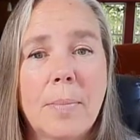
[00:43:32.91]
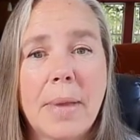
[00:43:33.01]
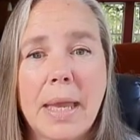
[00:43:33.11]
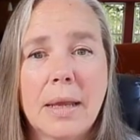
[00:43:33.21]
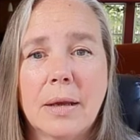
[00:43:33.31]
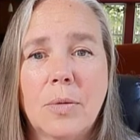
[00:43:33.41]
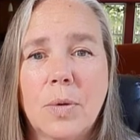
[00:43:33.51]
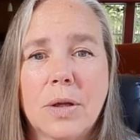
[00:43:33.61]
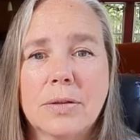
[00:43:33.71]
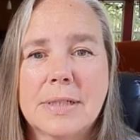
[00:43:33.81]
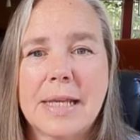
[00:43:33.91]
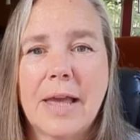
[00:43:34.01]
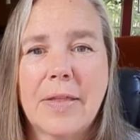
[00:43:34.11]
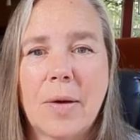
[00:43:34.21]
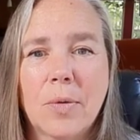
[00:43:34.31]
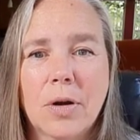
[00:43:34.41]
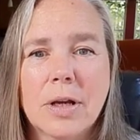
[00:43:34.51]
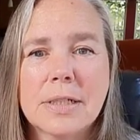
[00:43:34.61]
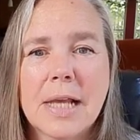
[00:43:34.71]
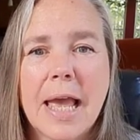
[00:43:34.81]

bake. We'll see how that works.